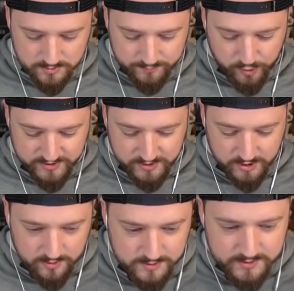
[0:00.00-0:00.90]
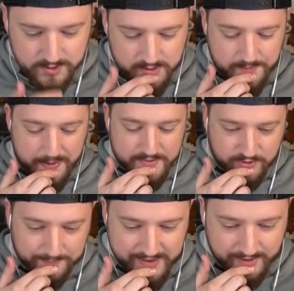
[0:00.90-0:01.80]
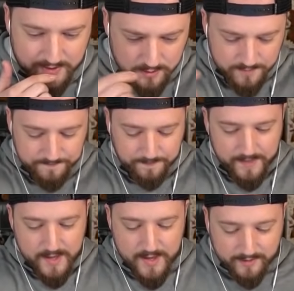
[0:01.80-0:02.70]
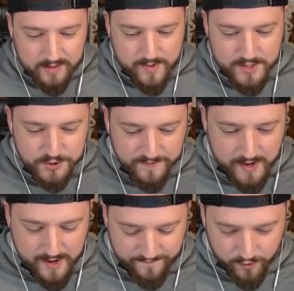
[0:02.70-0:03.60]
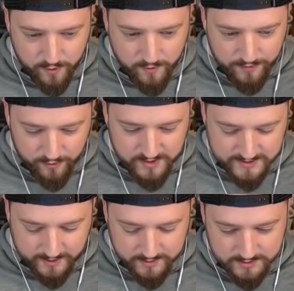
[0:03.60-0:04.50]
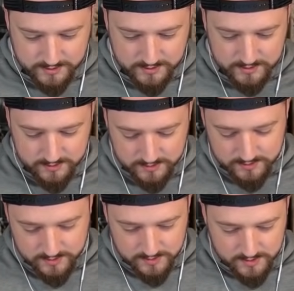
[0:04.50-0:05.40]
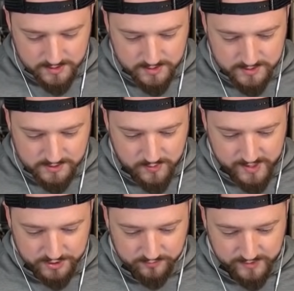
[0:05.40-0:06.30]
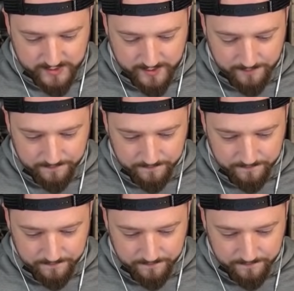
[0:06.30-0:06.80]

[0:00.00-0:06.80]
Boys and girls, baby dragon back here. Can we survive for 30 seconds? Is the question right now.